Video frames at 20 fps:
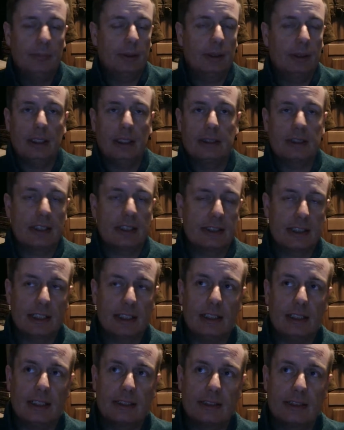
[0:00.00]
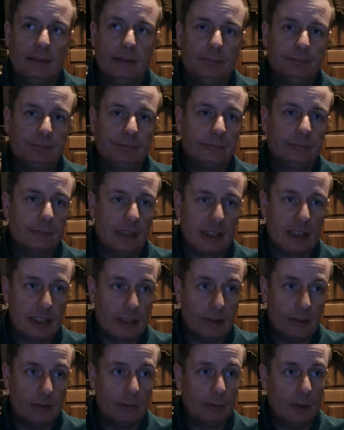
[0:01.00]
But as I said, lads,
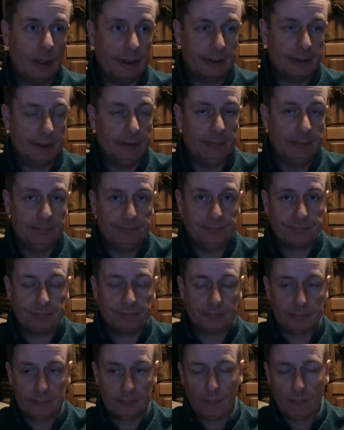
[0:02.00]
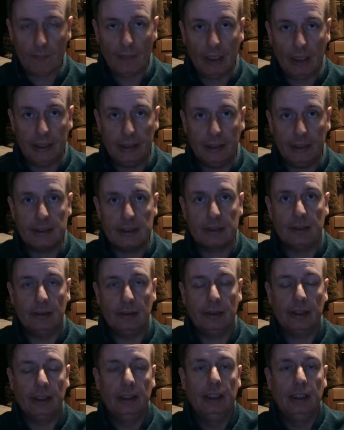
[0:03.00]
it's a good watch. It is
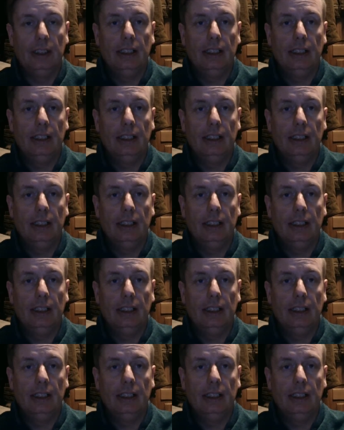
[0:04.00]
good.